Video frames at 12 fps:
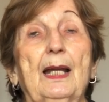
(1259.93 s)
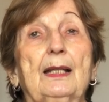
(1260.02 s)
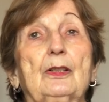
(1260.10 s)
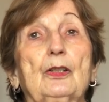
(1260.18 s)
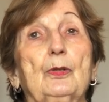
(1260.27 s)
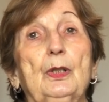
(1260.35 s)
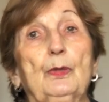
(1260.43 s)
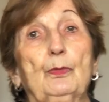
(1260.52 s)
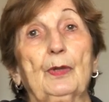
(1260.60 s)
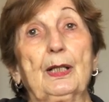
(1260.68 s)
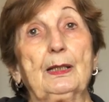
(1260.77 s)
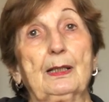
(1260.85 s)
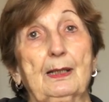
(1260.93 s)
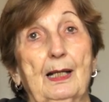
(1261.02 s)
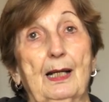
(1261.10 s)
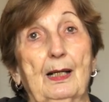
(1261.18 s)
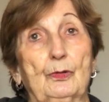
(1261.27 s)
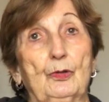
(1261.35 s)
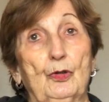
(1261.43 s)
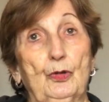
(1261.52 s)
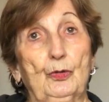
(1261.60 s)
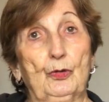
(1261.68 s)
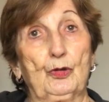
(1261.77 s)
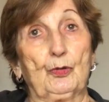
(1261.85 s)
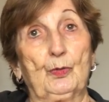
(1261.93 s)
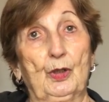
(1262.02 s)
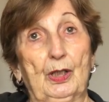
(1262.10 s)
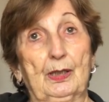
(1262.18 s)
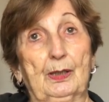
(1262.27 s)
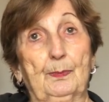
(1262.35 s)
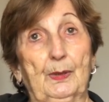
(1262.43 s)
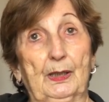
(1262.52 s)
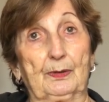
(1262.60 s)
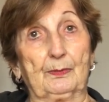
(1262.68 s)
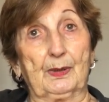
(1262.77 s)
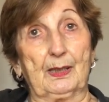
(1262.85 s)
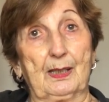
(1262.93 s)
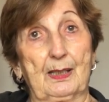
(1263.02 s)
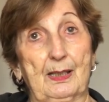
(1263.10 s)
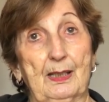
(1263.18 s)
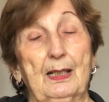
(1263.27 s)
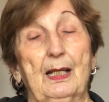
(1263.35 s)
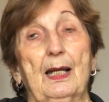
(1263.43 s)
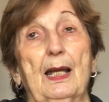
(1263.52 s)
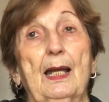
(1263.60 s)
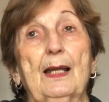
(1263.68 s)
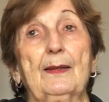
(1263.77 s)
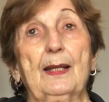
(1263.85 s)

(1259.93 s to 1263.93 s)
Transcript: And so he rented out 2 small apartments, and